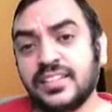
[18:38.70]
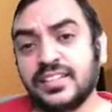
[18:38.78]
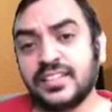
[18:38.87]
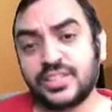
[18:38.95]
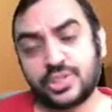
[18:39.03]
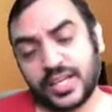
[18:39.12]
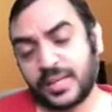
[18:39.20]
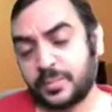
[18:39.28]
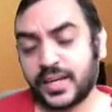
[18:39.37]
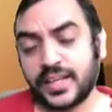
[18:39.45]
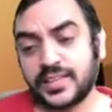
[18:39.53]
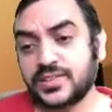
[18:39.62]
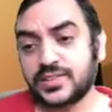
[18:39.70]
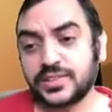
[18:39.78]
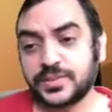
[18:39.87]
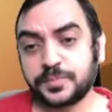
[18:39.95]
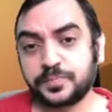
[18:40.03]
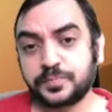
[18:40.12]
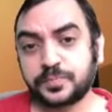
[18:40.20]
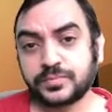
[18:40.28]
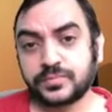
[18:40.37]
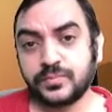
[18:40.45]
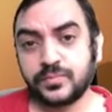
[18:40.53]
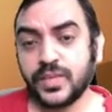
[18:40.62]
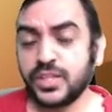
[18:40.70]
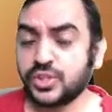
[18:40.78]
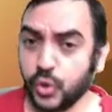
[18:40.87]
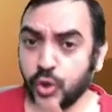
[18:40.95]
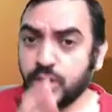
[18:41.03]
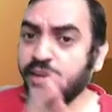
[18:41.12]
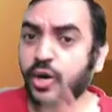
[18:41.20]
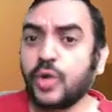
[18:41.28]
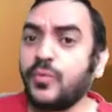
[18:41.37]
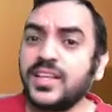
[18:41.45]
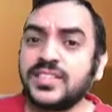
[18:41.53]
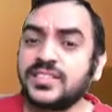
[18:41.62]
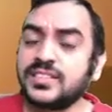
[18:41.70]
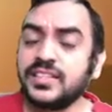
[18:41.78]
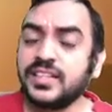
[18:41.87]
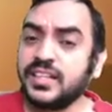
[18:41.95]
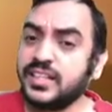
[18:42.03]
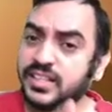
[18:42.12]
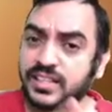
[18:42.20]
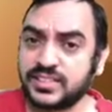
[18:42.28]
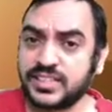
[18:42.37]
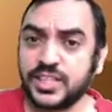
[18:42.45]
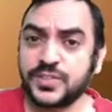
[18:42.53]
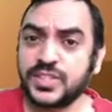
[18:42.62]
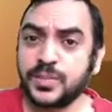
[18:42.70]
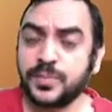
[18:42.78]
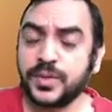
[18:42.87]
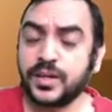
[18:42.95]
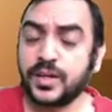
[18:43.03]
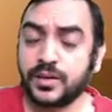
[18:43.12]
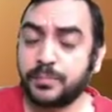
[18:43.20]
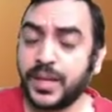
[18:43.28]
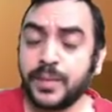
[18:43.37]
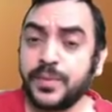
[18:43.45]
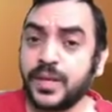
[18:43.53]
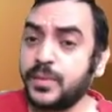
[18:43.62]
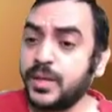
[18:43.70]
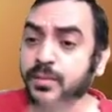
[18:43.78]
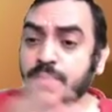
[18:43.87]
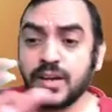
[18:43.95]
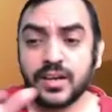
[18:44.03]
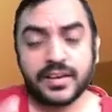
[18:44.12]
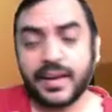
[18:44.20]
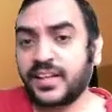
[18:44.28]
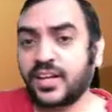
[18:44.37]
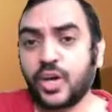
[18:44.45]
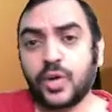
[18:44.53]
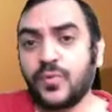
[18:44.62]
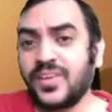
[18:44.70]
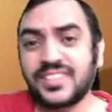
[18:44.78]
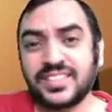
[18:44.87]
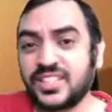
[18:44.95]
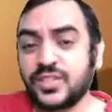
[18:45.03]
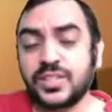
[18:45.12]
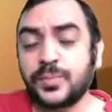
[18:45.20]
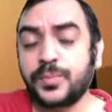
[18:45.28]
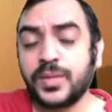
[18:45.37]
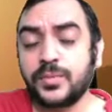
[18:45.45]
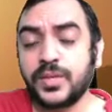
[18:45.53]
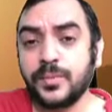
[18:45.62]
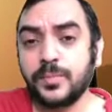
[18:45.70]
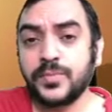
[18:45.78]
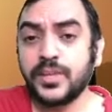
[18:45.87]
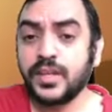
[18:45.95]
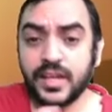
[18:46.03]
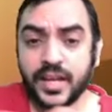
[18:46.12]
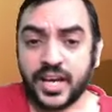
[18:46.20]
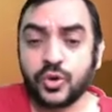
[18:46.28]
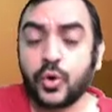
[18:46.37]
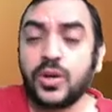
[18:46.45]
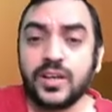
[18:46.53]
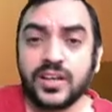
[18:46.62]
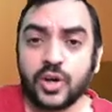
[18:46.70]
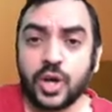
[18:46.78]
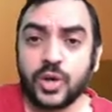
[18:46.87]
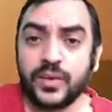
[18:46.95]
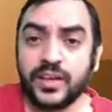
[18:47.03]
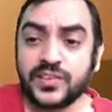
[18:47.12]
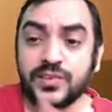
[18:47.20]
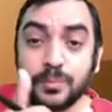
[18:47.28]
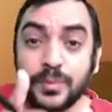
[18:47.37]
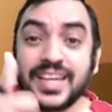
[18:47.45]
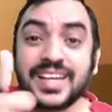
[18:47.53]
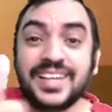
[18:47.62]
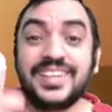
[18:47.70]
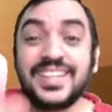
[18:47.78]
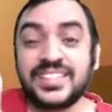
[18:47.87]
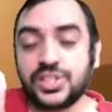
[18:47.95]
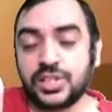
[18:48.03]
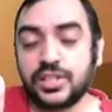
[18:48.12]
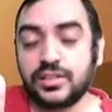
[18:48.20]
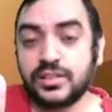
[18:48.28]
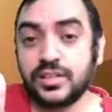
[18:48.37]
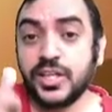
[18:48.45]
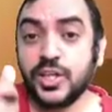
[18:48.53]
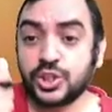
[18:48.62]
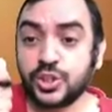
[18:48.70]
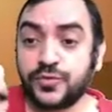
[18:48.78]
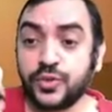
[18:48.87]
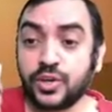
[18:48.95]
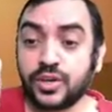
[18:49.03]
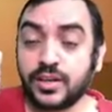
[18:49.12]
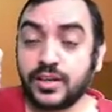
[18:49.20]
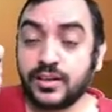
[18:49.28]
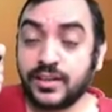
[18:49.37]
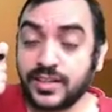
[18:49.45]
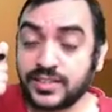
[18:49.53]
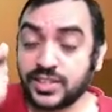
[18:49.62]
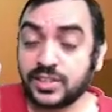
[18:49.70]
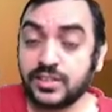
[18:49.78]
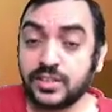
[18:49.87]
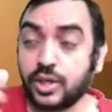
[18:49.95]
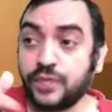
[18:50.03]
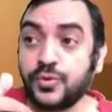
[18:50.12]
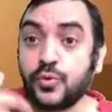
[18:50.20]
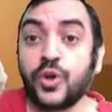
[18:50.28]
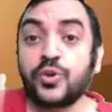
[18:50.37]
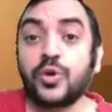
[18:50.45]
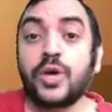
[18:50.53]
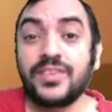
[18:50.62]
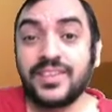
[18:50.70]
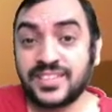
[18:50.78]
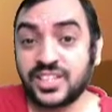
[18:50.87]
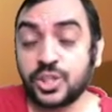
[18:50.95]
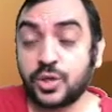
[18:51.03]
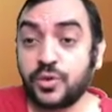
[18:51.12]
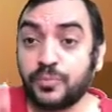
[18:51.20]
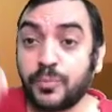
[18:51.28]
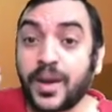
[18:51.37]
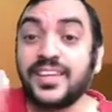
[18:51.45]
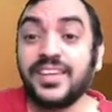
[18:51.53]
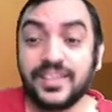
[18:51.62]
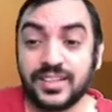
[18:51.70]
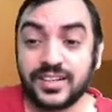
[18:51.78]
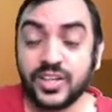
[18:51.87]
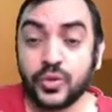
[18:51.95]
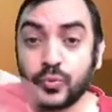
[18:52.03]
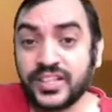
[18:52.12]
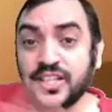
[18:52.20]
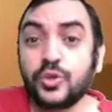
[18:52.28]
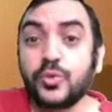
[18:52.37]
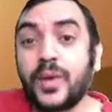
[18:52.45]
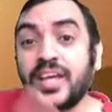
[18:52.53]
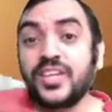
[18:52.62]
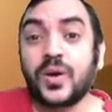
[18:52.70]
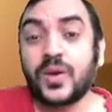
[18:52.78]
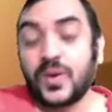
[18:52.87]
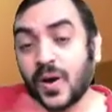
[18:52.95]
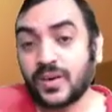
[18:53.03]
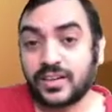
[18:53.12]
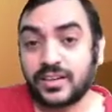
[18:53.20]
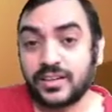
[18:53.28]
strike price. So holder always receives the pay premium, writer always receives the premium, and holder always make a decision. So if your decision, or if you want to have a decision of buying, whether to buy or not